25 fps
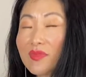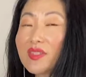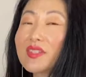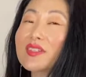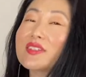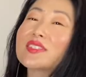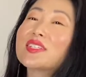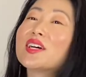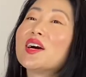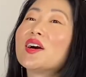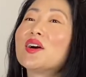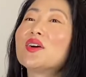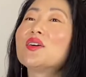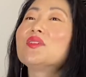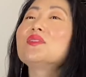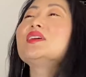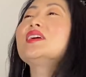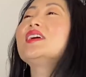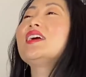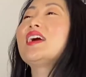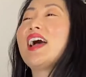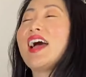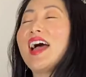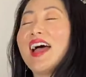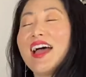So,
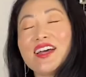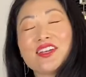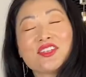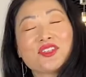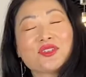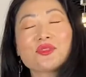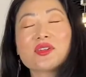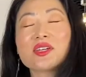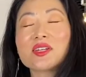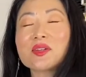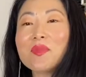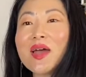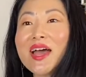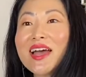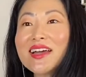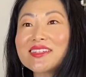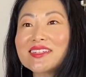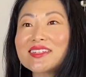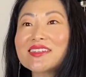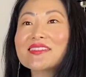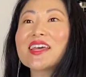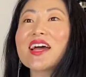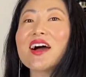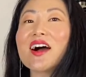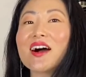as you can
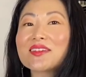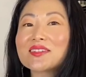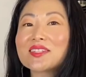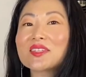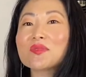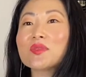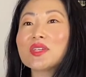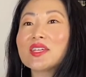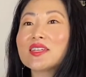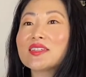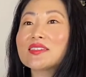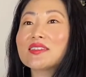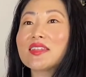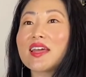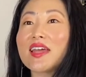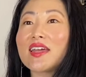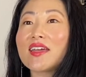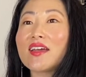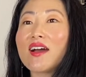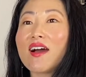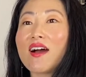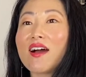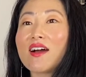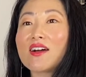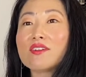imagine, that also means they
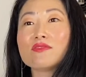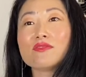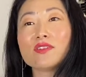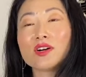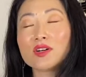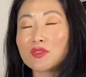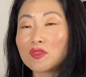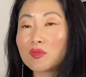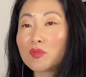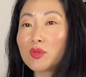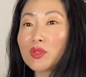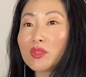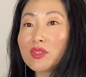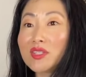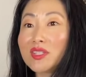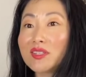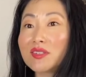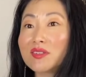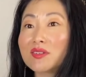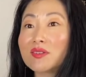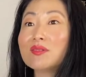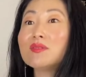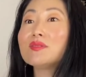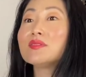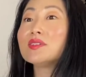are vulnerable
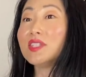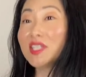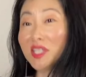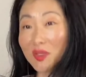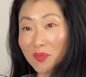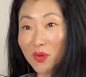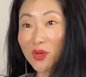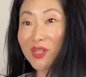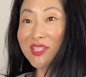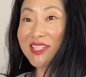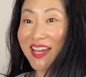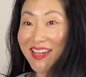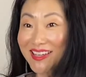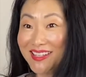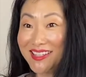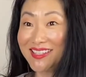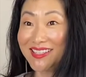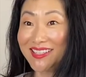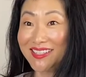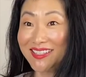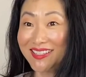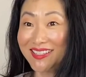to deportation.